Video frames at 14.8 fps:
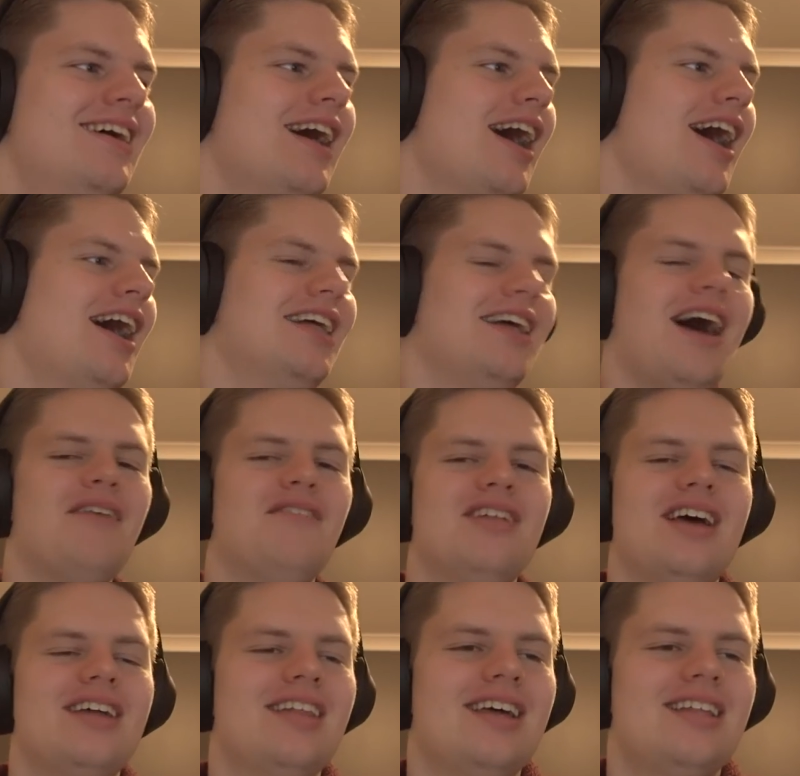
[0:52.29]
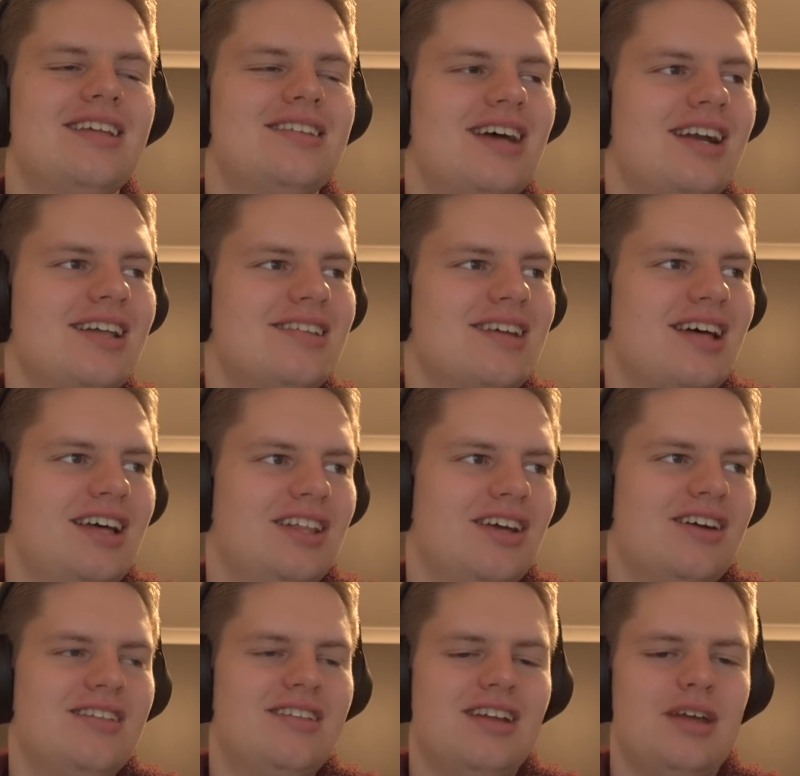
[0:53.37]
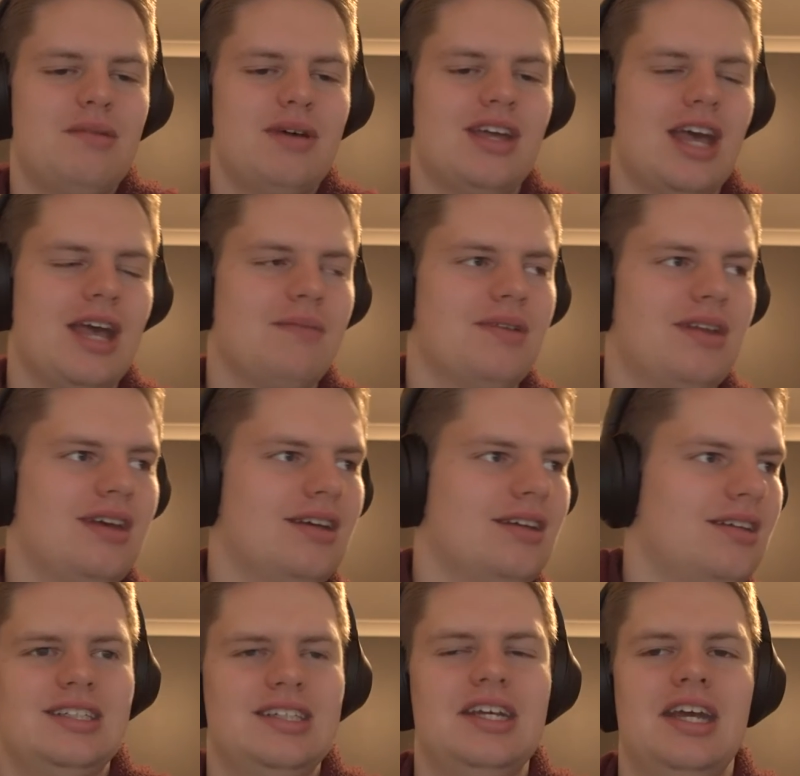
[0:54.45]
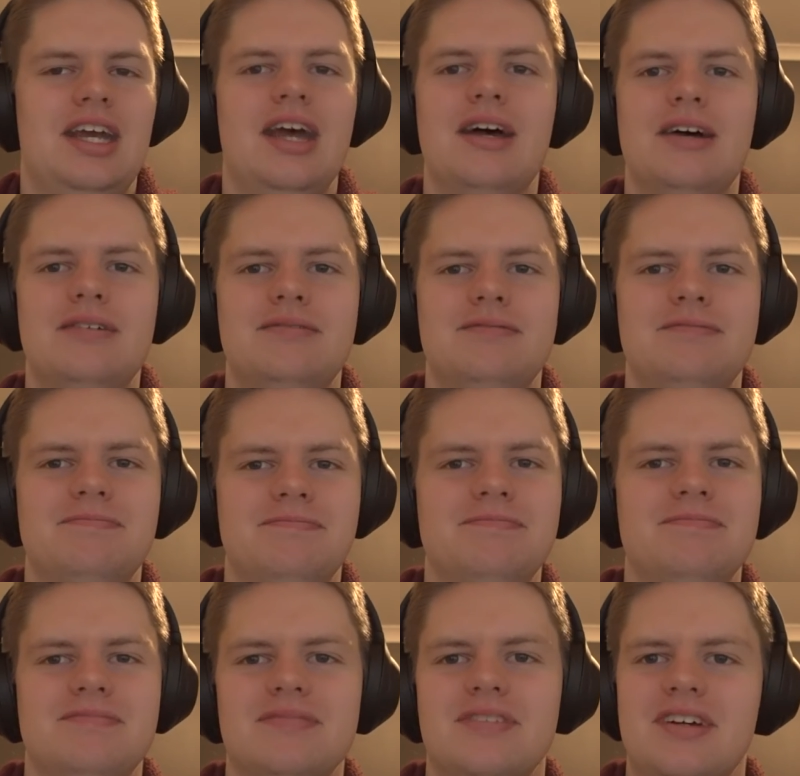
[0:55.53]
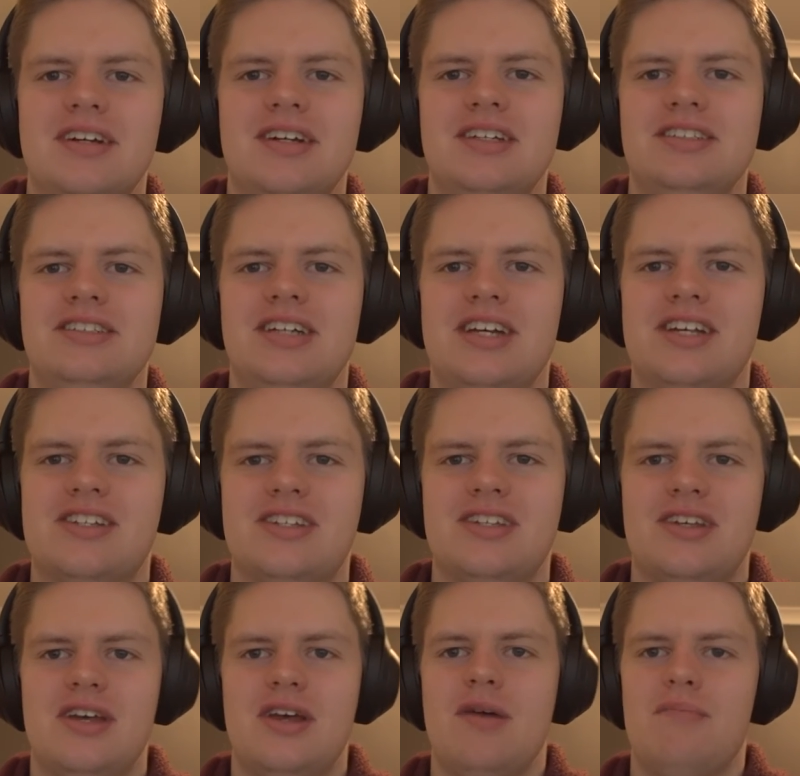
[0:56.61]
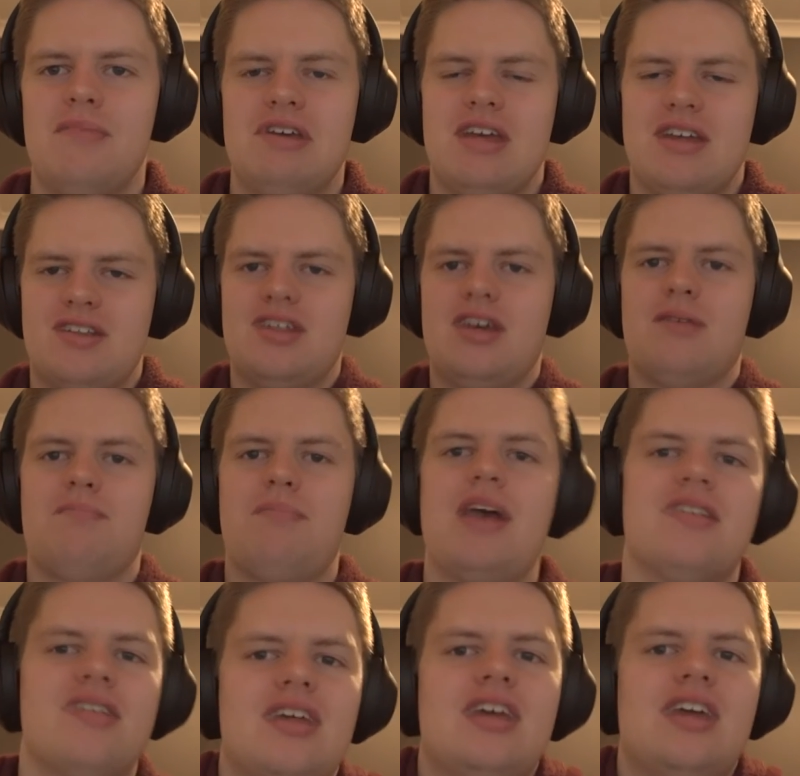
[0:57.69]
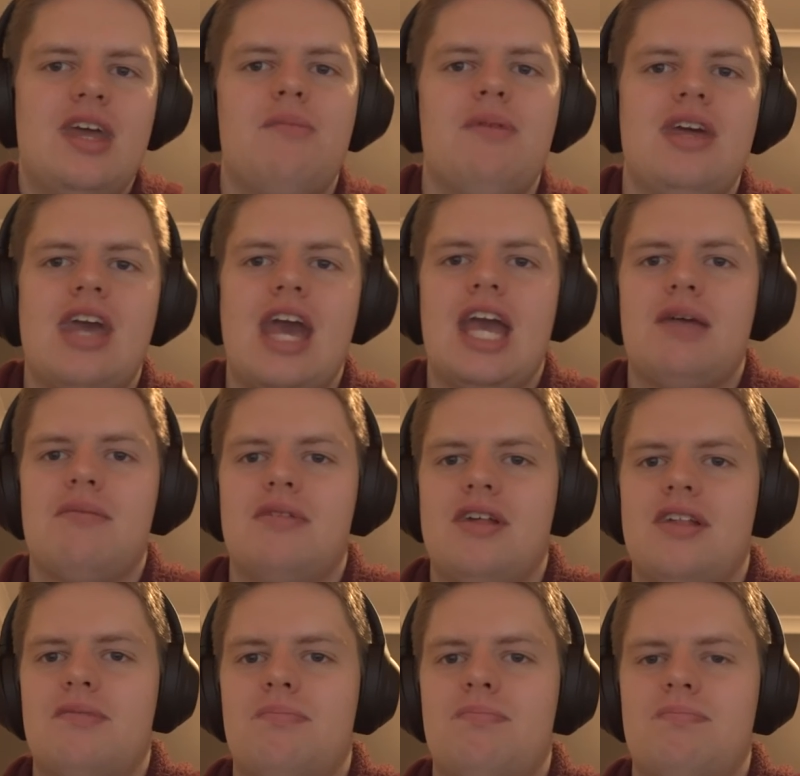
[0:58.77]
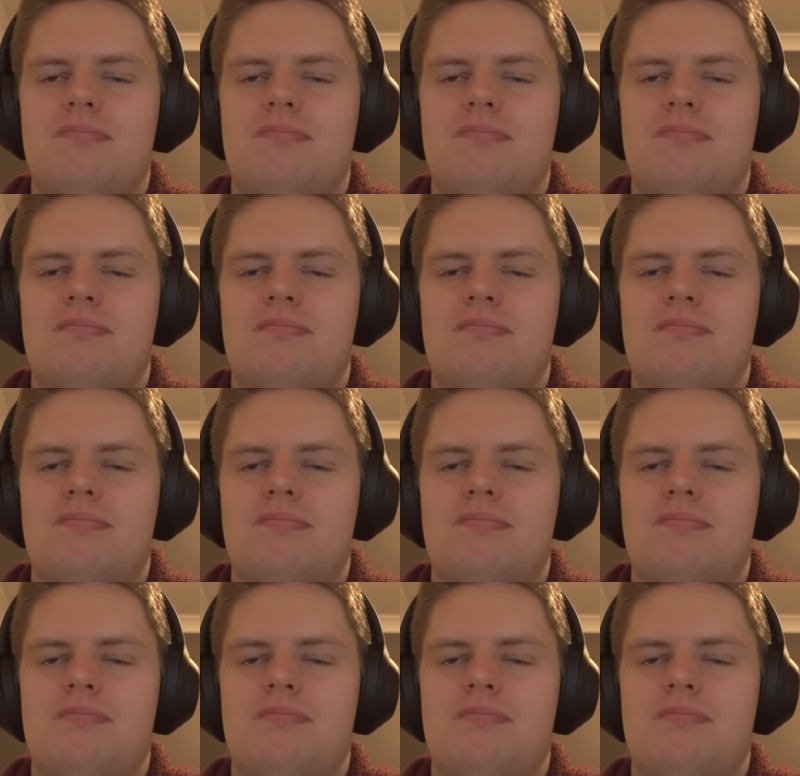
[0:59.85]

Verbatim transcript: Yeah, uh, um, they, they, they started selling those at EB Games now. Yeah. Uh, yes. Yes. But yes, yeah, basically EB Games oh, I is. love